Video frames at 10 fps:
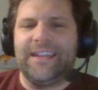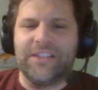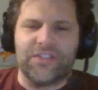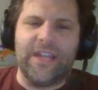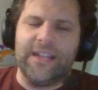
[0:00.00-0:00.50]
and
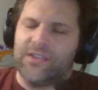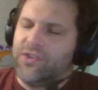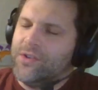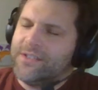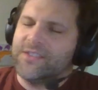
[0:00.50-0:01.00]
it
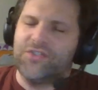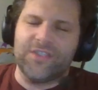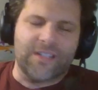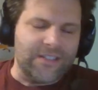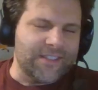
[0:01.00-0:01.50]
looks
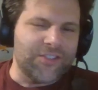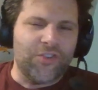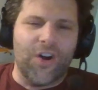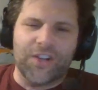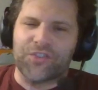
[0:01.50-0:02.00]
just a
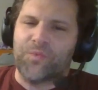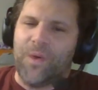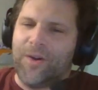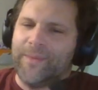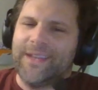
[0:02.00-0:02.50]
little
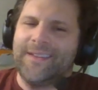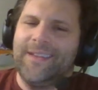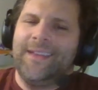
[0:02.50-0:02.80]
underwhelming.